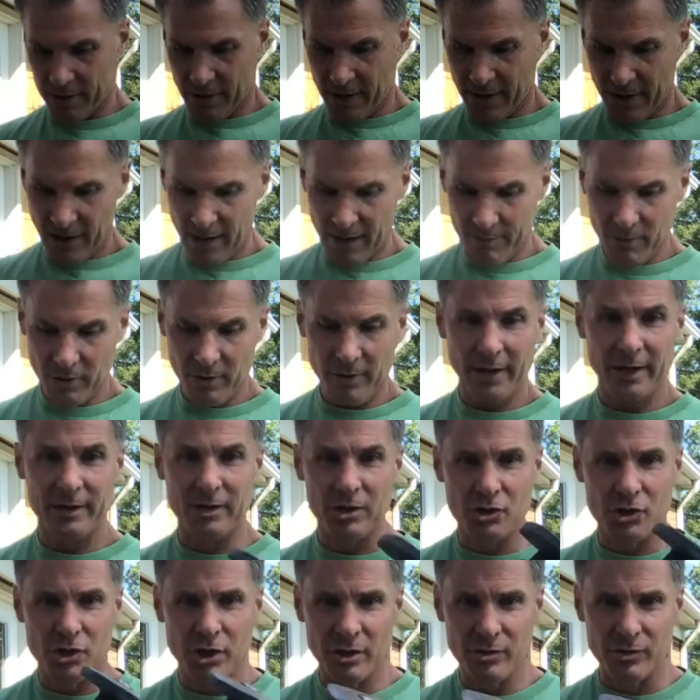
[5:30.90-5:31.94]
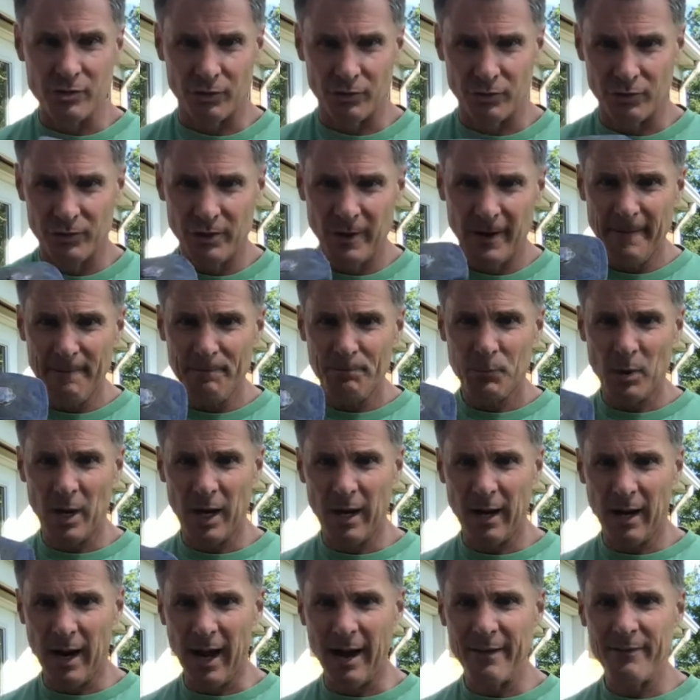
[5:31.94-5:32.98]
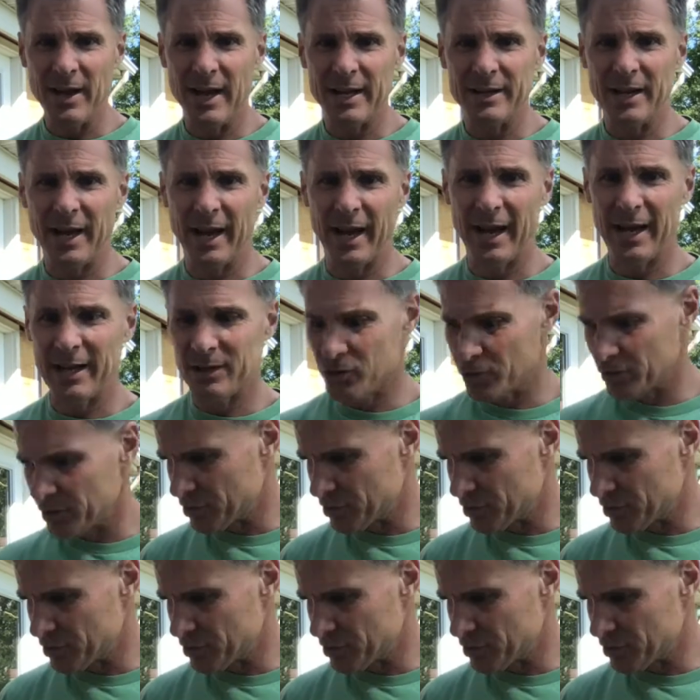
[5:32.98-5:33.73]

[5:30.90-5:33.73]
hammer and the chisels. I've had to actually